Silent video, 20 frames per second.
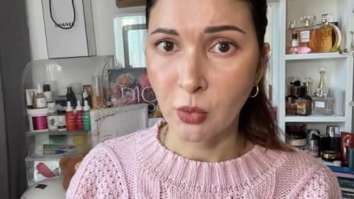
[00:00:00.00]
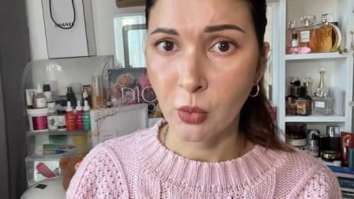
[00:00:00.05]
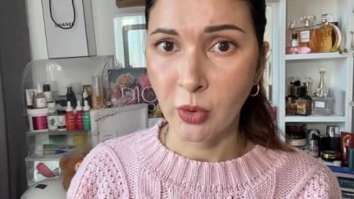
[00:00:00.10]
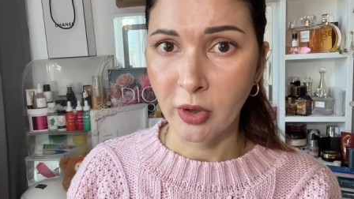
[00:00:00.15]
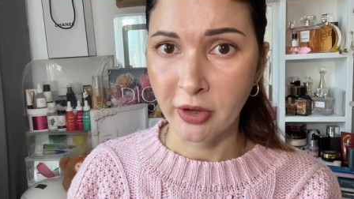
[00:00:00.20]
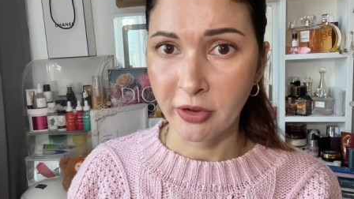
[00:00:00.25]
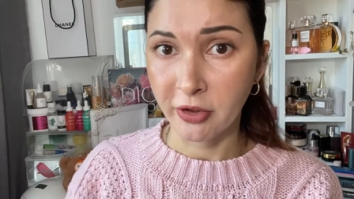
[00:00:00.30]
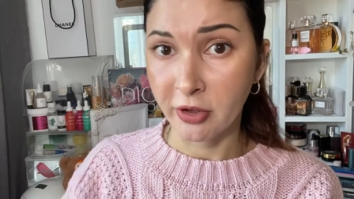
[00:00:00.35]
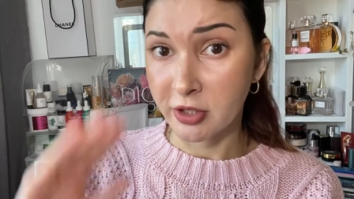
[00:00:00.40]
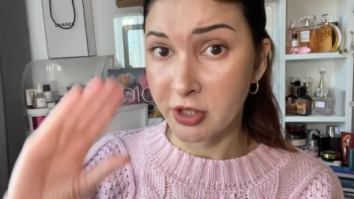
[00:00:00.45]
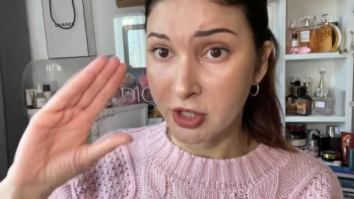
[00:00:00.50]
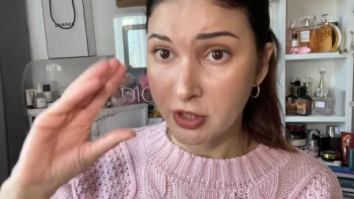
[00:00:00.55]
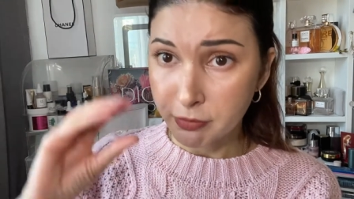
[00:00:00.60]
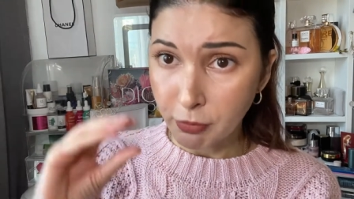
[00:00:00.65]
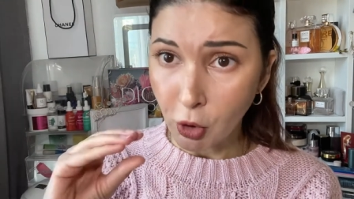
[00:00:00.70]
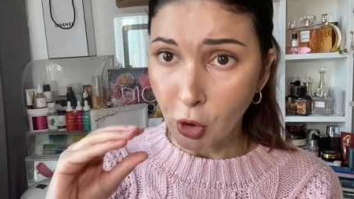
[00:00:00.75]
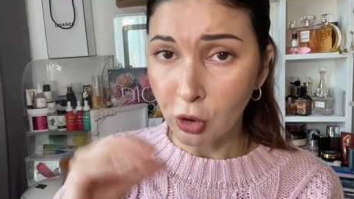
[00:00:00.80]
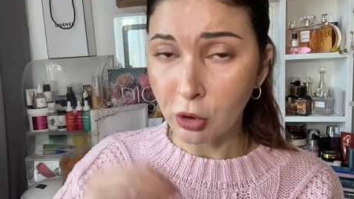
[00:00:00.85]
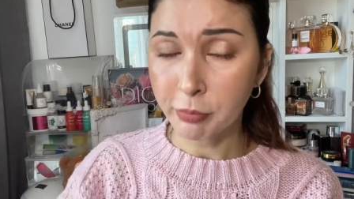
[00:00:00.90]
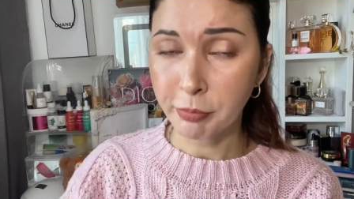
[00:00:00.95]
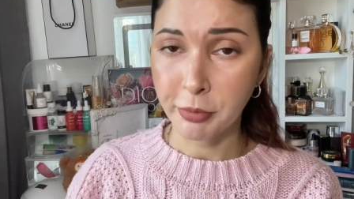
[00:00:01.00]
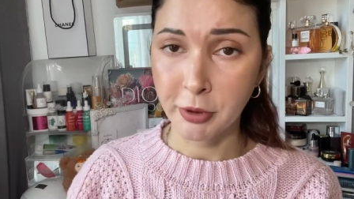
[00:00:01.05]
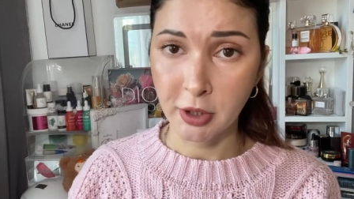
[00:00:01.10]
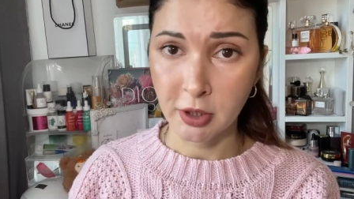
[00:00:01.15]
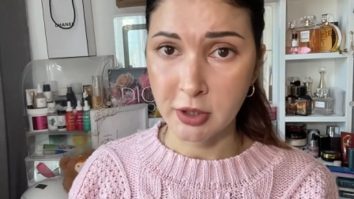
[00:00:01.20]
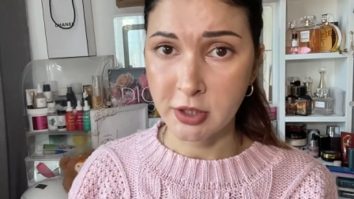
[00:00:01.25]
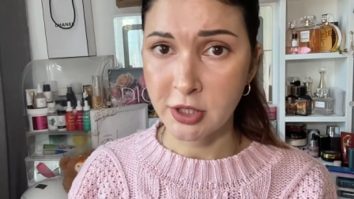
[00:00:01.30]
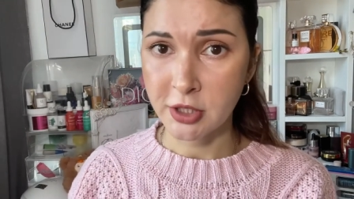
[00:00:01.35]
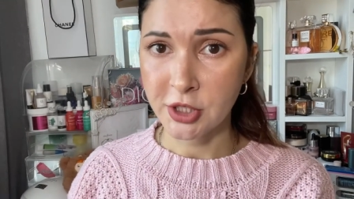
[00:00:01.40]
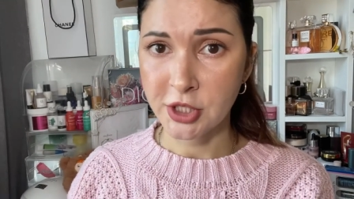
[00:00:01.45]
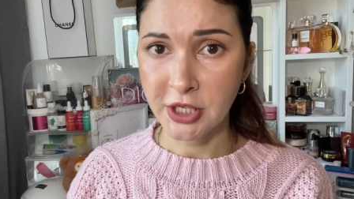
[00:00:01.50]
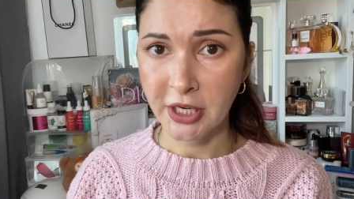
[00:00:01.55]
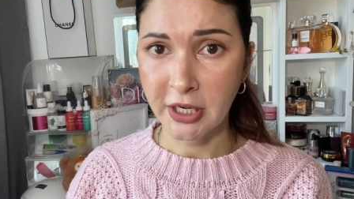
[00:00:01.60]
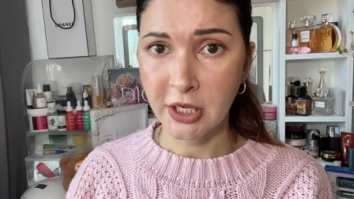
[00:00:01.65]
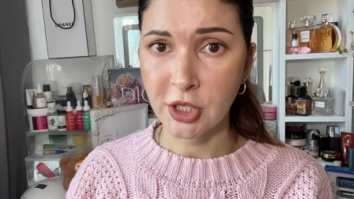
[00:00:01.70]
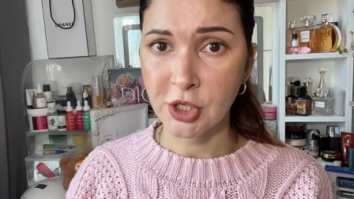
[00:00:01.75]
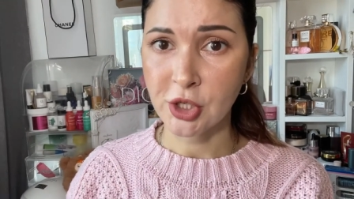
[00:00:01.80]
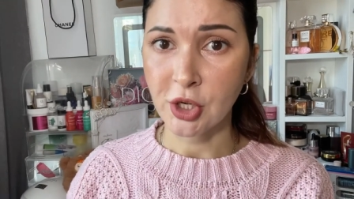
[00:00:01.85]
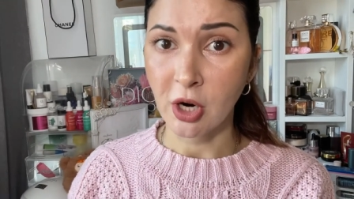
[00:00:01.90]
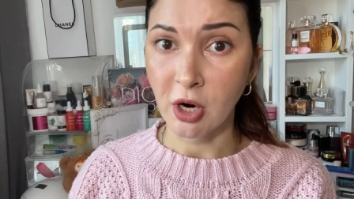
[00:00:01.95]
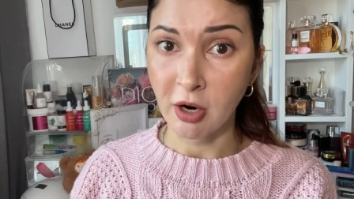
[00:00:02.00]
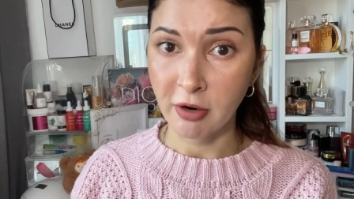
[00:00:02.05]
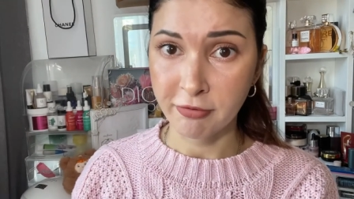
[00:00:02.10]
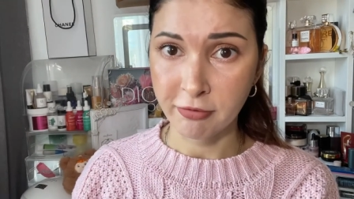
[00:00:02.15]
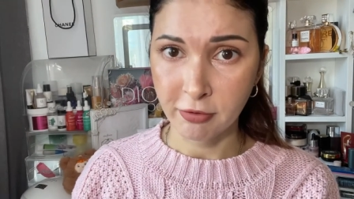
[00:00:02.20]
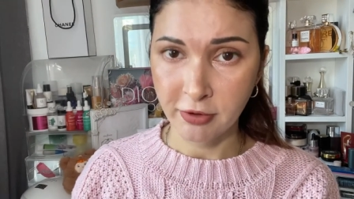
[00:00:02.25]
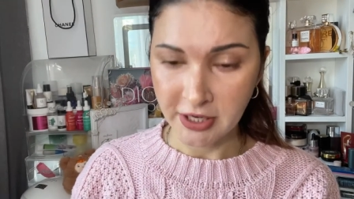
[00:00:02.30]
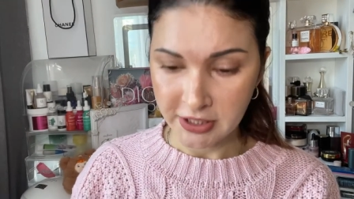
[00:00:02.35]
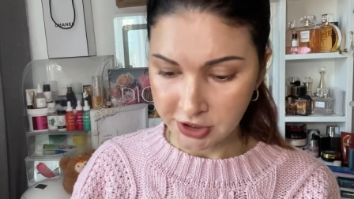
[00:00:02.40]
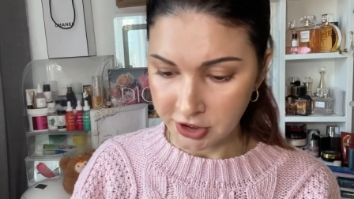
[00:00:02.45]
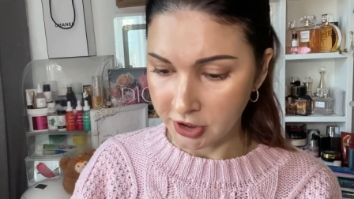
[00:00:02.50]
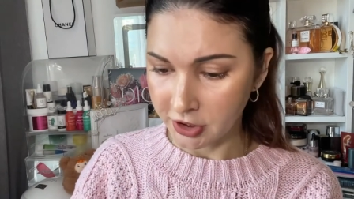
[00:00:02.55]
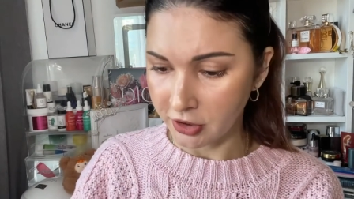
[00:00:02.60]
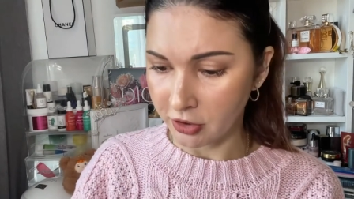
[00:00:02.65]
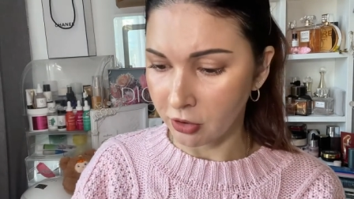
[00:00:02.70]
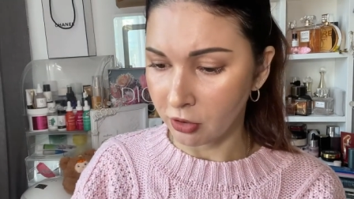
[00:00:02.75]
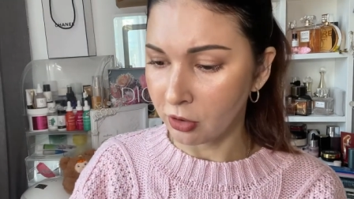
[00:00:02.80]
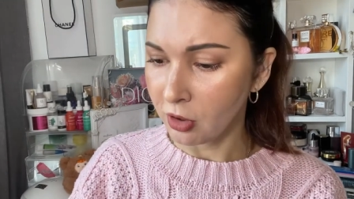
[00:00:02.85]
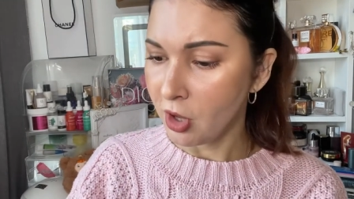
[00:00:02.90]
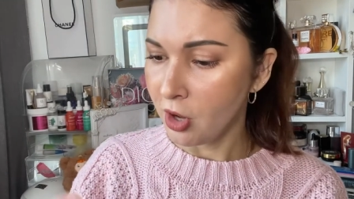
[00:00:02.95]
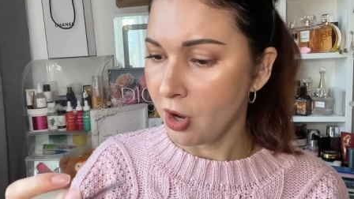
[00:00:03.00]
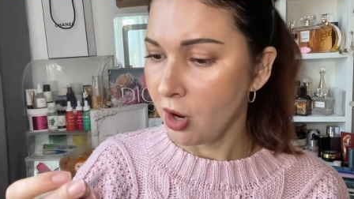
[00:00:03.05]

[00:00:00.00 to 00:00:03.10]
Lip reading: with a small percentage of retinol.